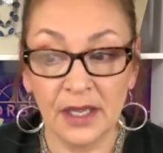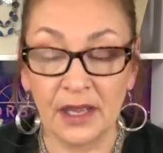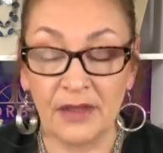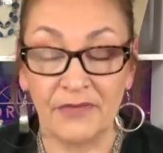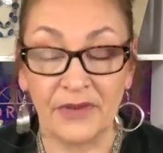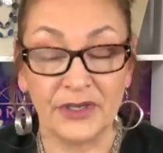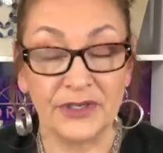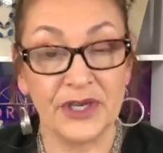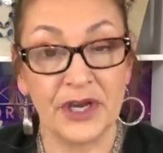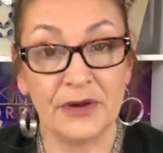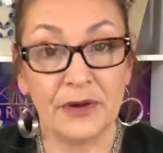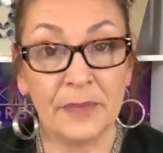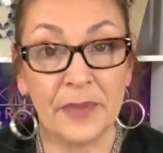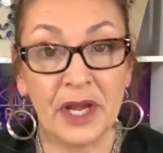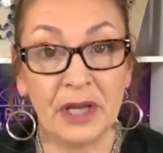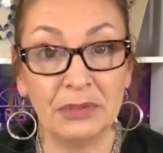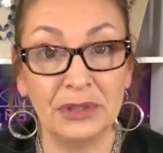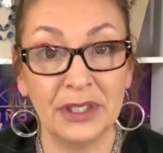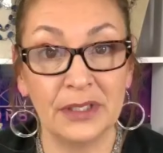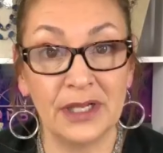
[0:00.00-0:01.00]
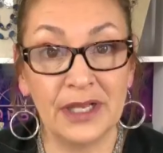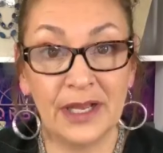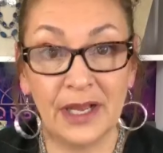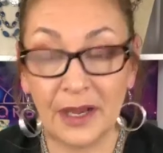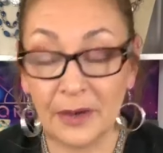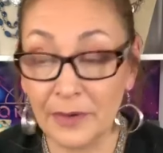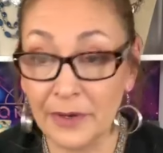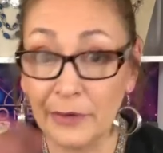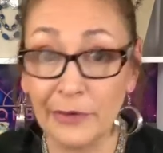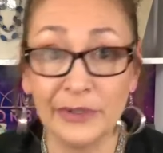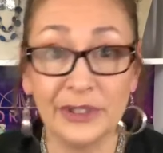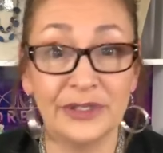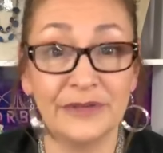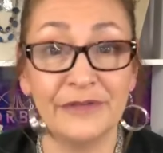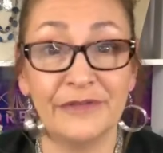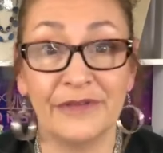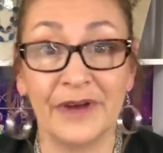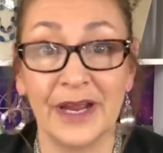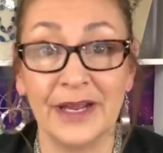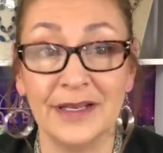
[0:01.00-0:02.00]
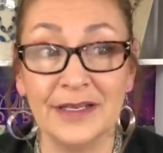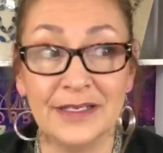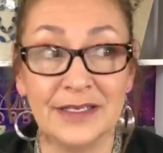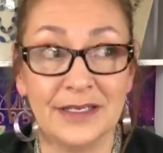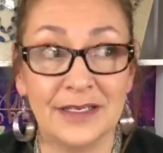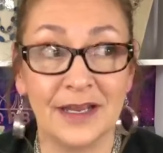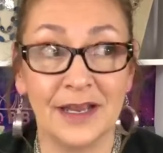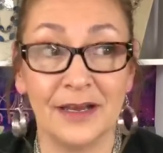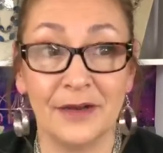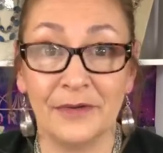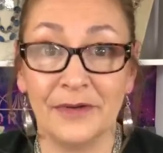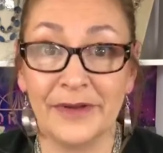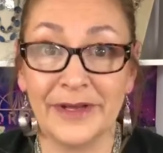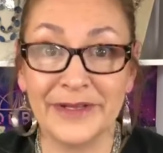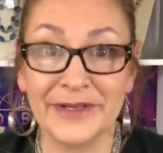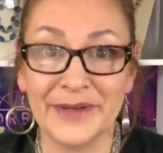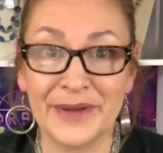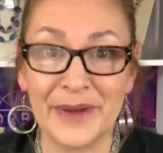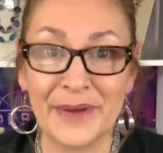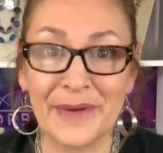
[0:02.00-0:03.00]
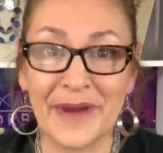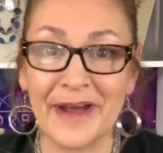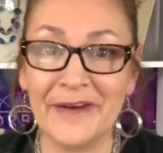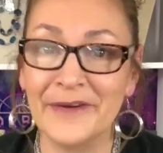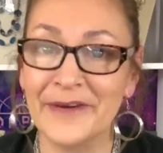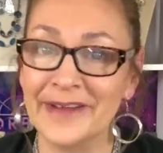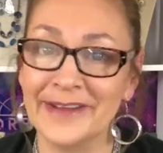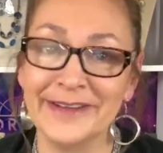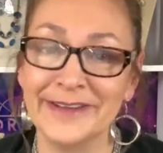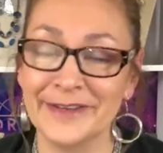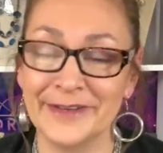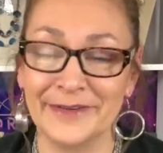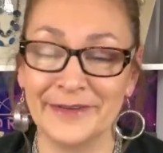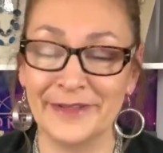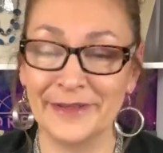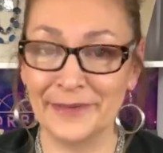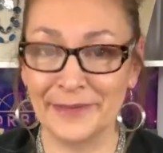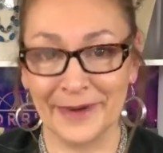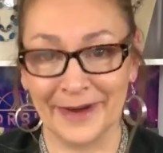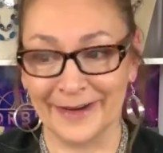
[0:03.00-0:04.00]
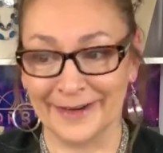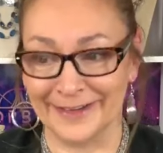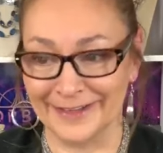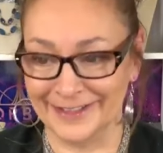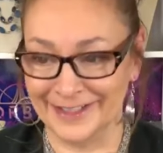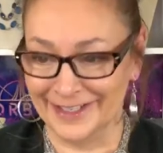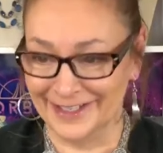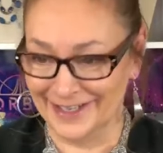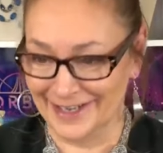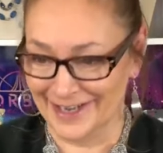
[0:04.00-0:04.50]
If you share it publicly, it will go to friends and it will also go out into the world,